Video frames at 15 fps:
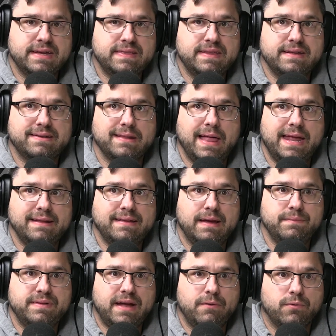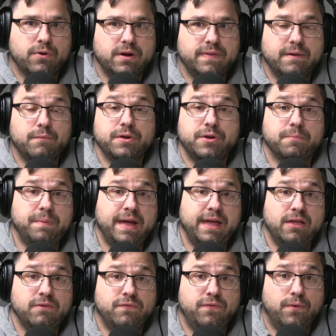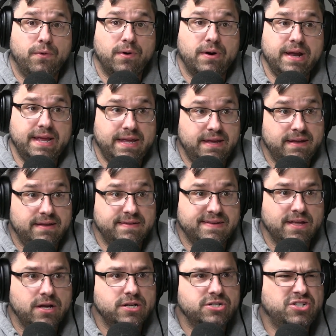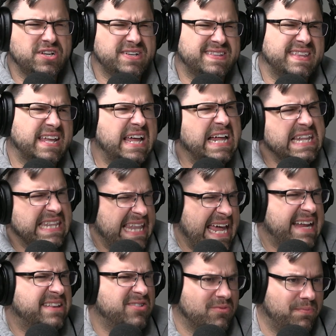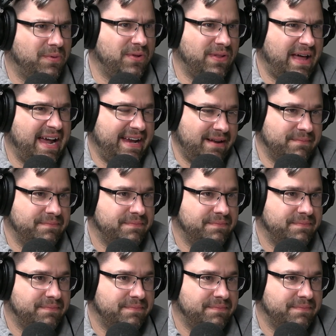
like this, a lot of times I worry that what you're paying for is just the collectible item,